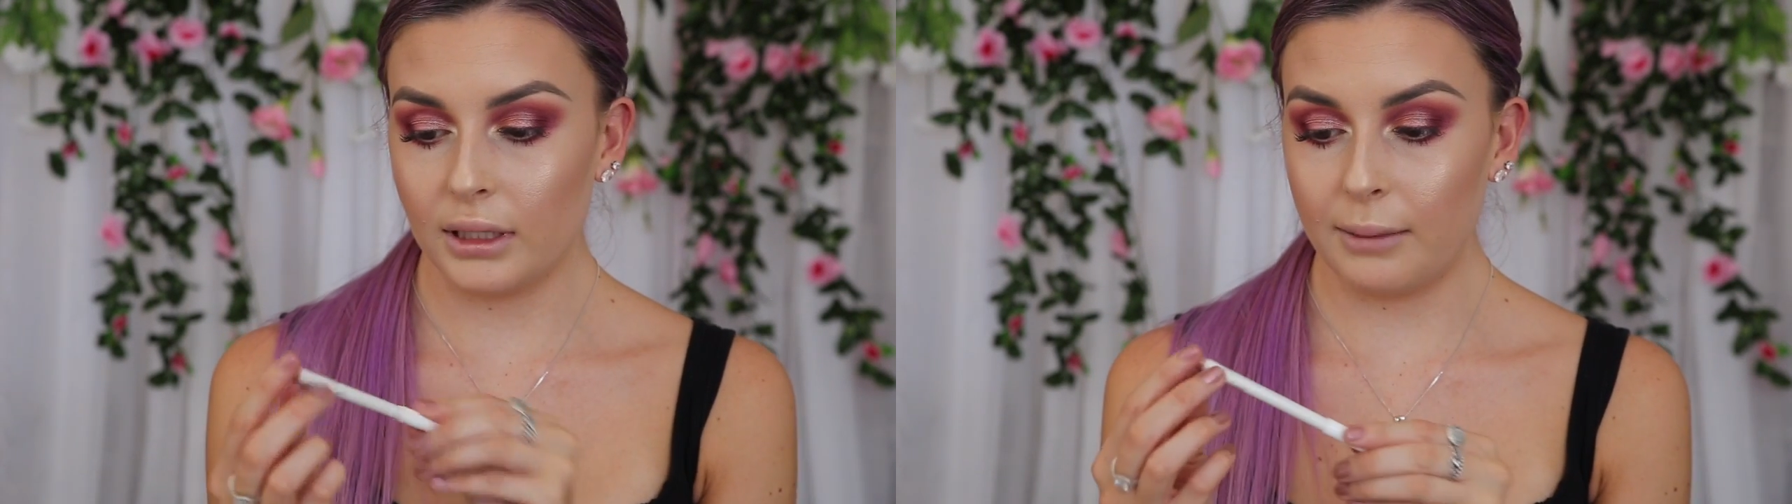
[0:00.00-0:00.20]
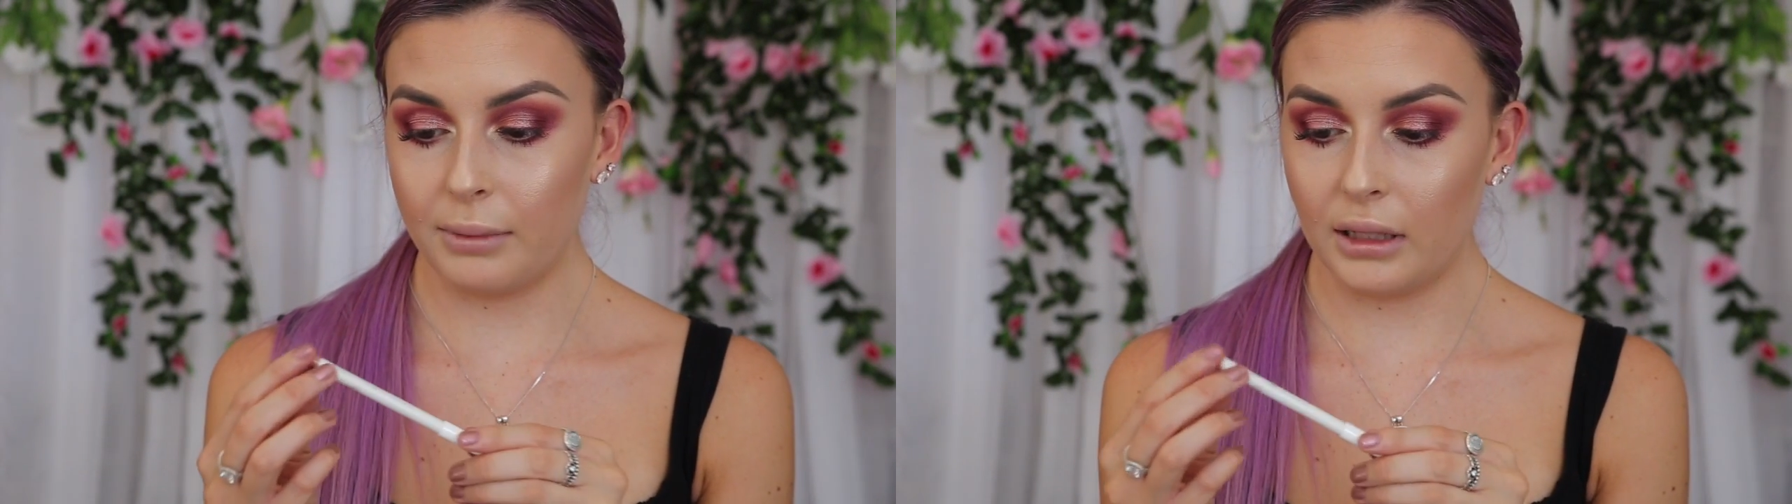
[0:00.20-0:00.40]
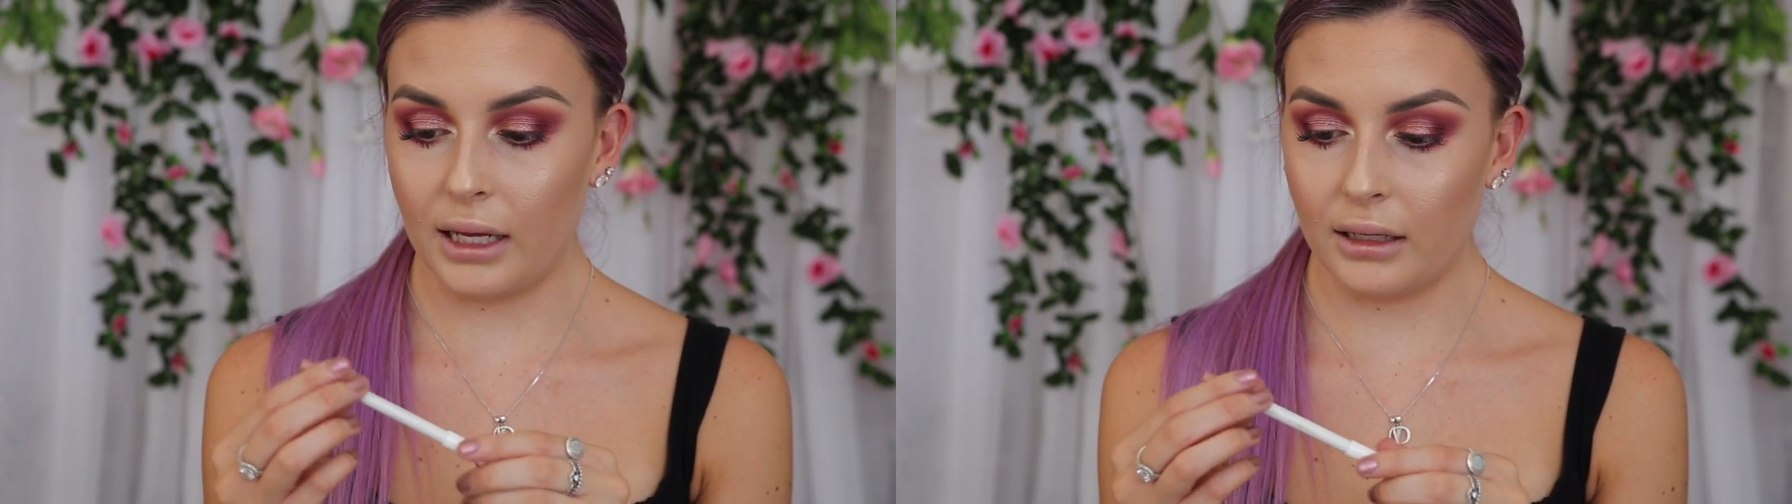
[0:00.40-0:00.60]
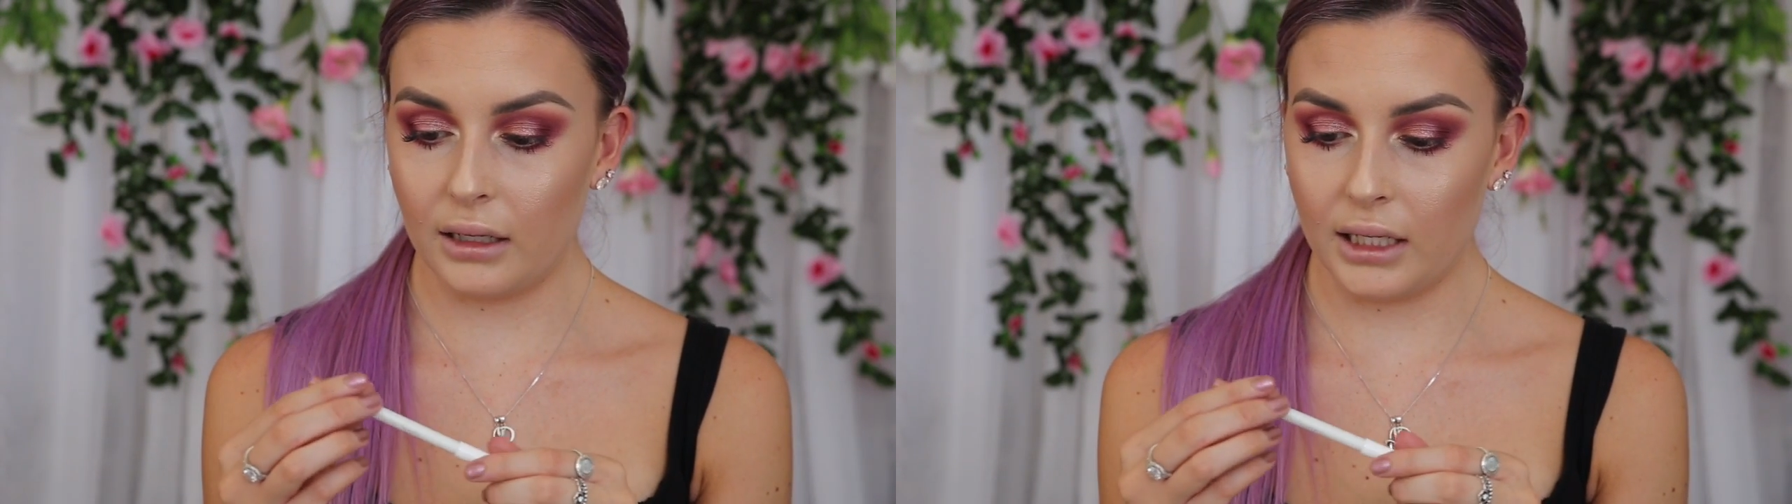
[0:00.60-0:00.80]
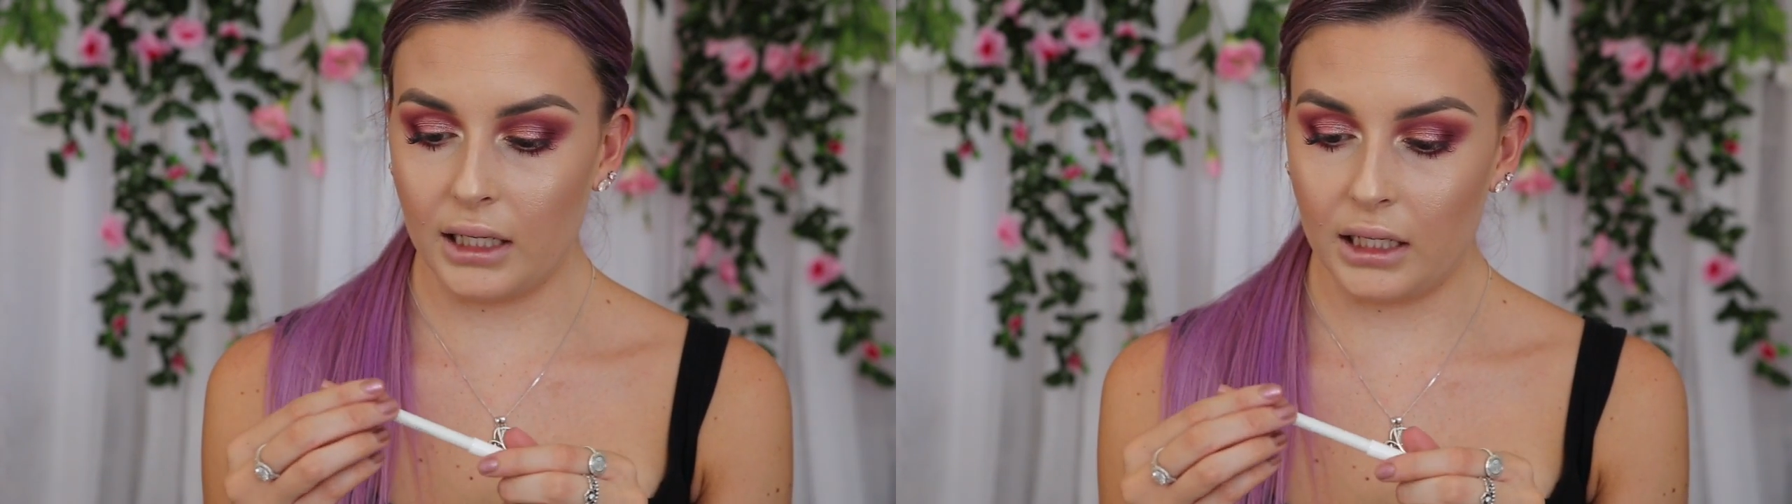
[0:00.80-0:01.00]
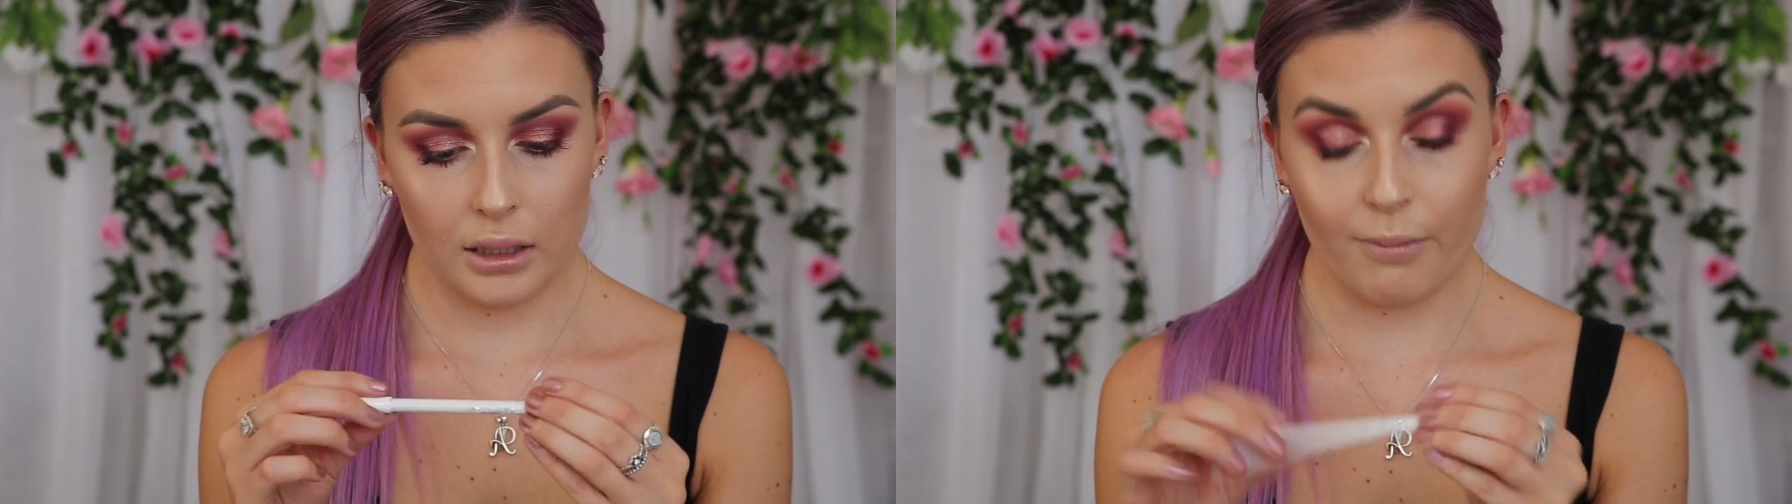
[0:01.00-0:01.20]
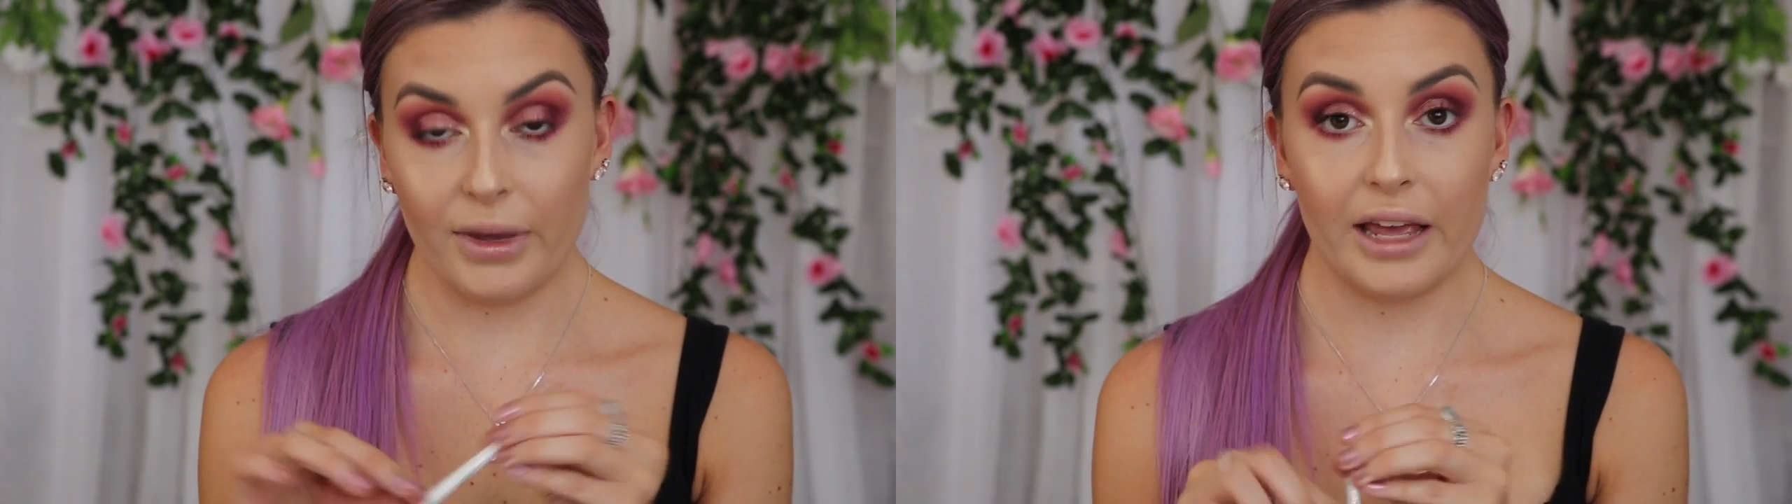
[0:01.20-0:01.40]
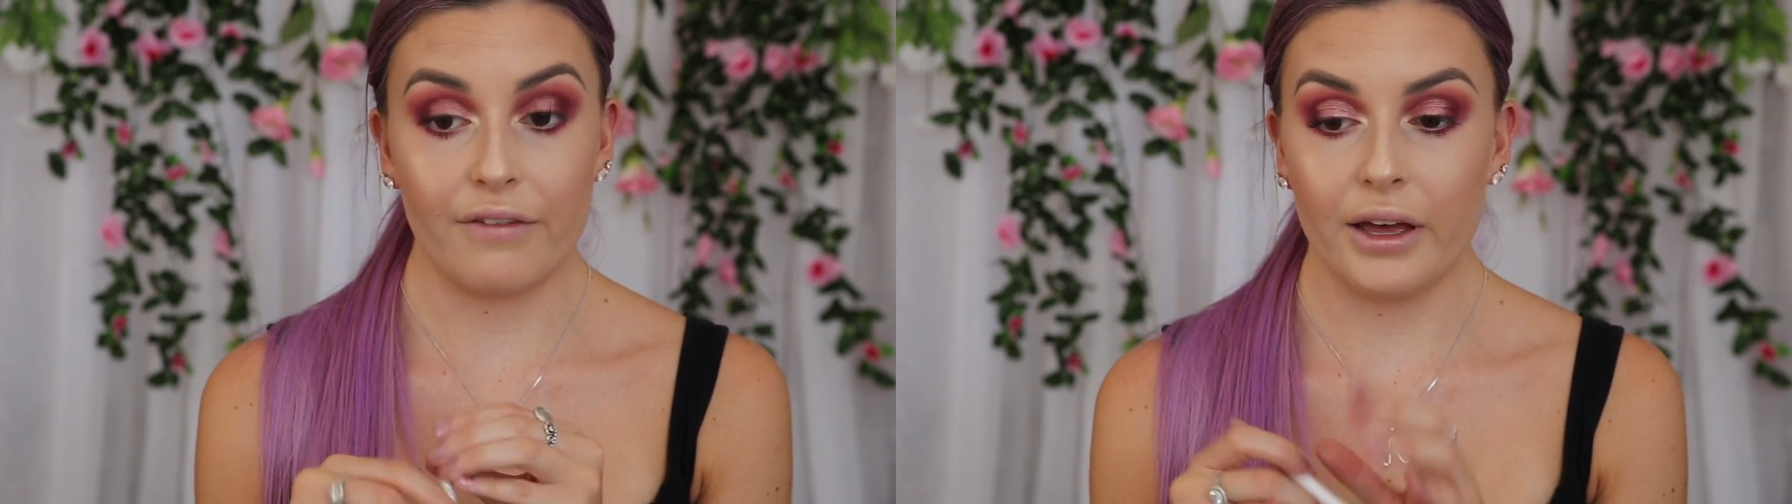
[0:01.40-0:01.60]
lip liner in
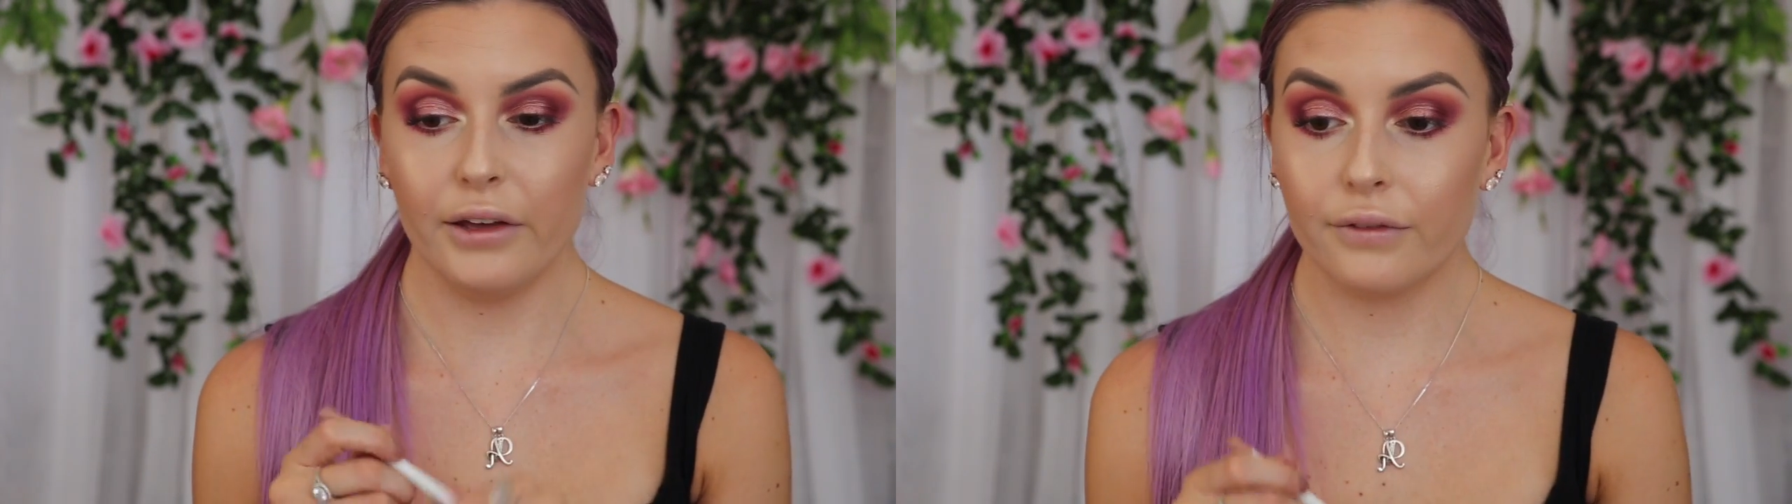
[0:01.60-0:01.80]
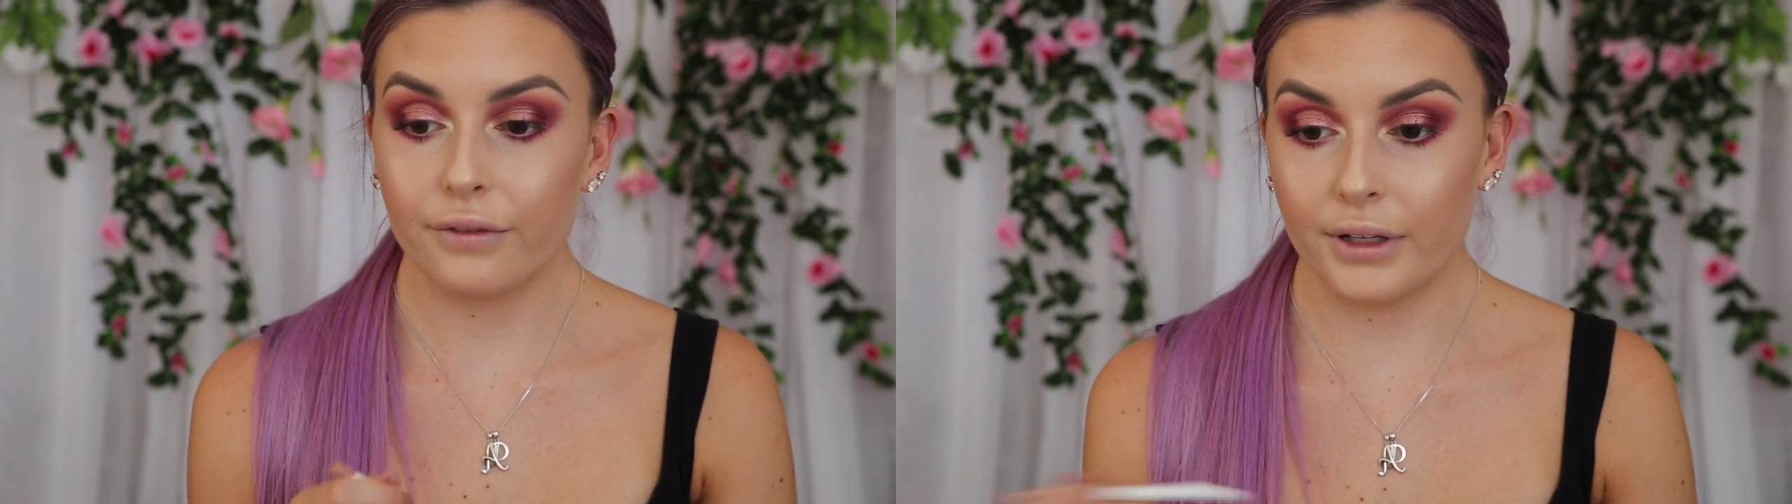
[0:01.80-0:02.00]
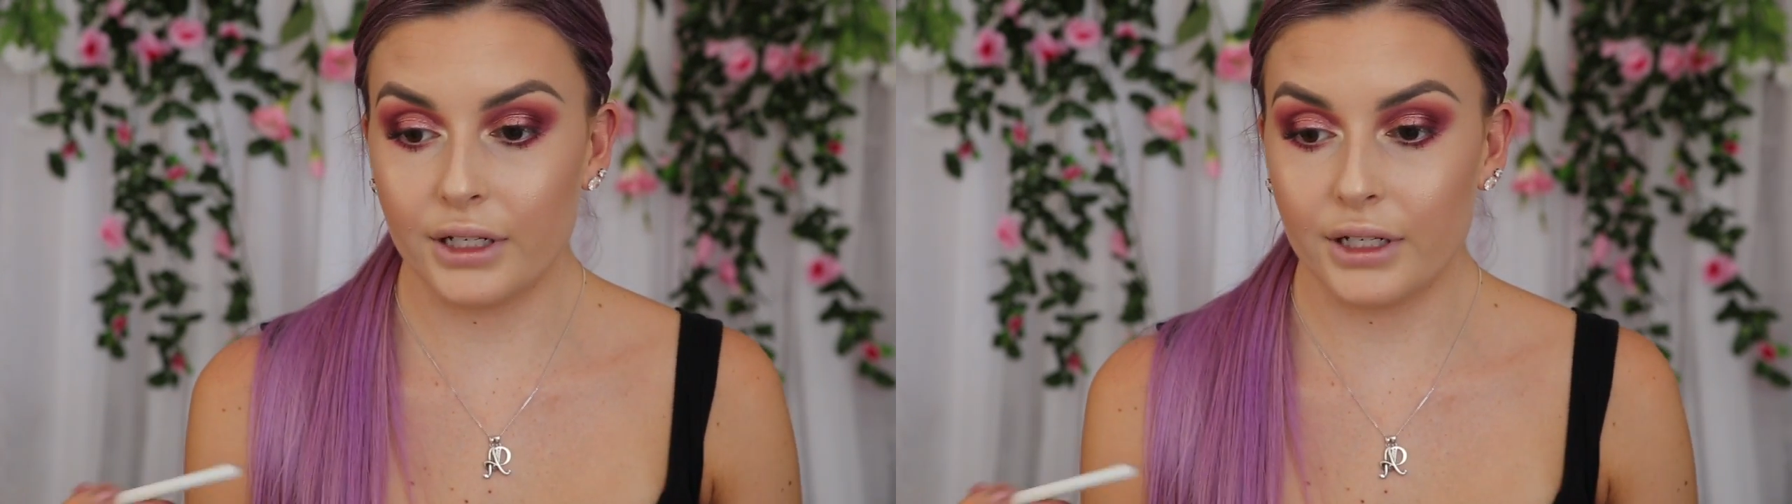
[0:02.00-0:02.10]
BFF,